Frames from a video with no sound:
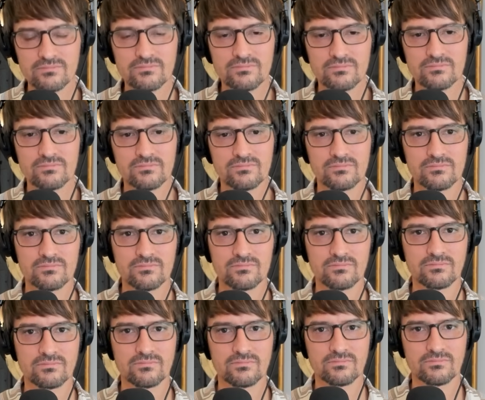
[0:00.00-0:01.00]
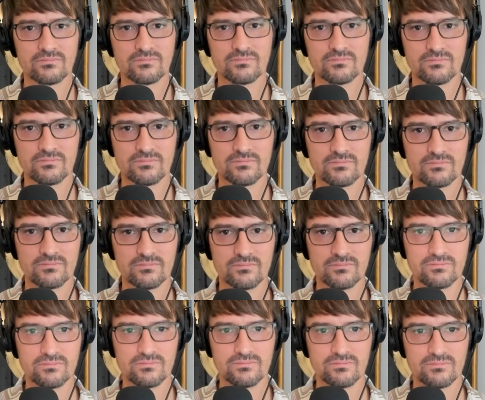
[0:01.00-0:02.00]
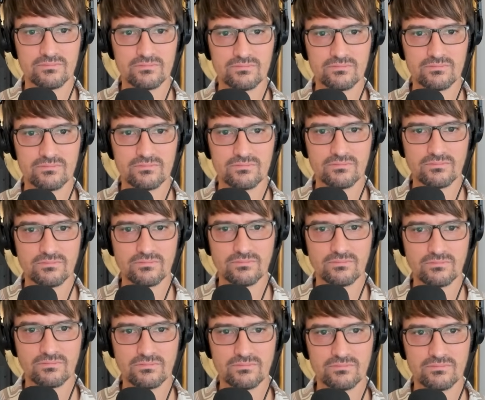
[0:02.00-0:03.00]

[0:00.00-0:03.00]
The person shown says nothing.